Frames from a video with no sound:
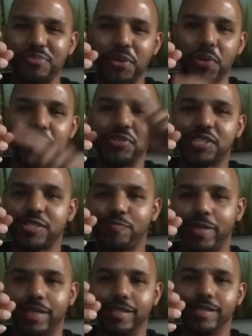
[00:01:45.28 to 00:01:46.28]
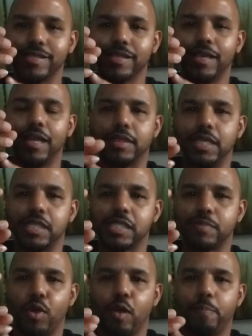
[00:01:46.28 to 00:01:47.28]
rotor spins, the
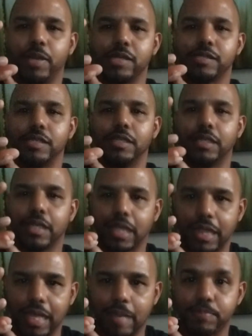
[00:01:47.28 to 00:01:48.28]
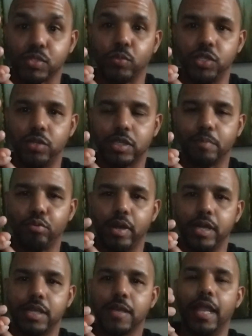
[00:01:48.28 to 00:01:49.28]
small piston clamps when you hit the
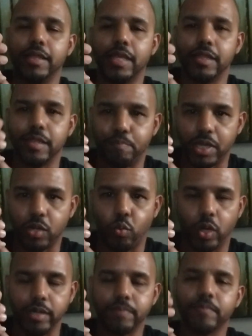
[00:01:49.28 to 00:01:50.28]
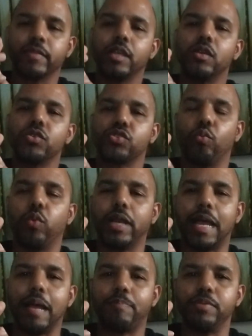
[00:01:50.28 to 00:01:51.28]
brake, and then the big one. So
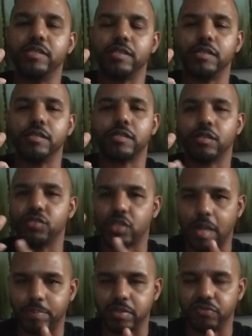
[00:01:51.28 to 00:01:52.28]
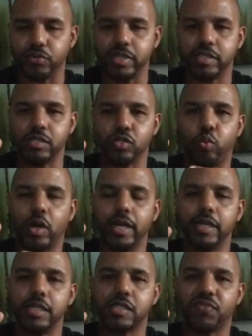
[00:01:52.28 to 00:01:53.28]
what happens is, there's a couple of reasons.
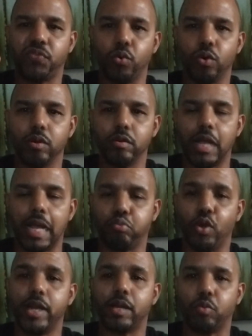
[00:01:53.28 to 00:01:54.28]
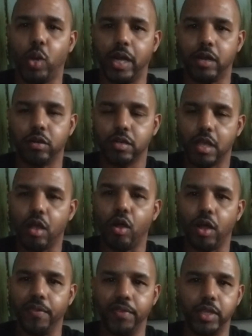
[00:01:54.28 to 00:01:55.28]
One, it's for brake wear
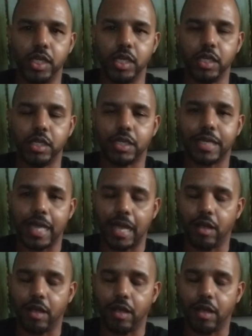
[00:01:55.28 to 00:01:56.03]
on the